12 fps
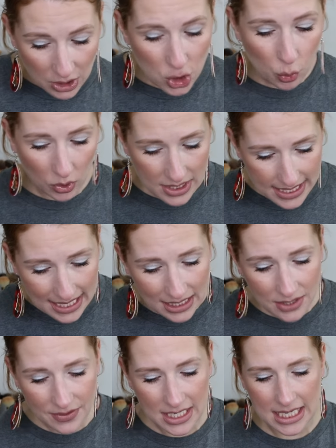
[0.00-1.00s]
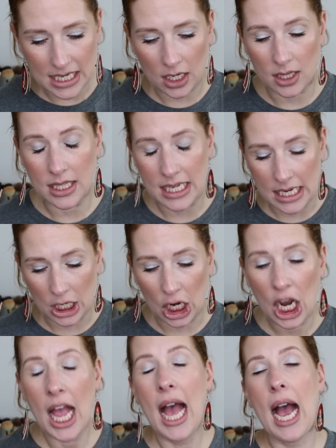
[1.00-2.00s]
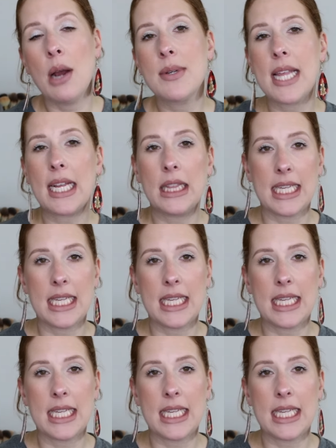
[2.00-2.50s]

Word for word: towards the end of the, de- the year, I was like,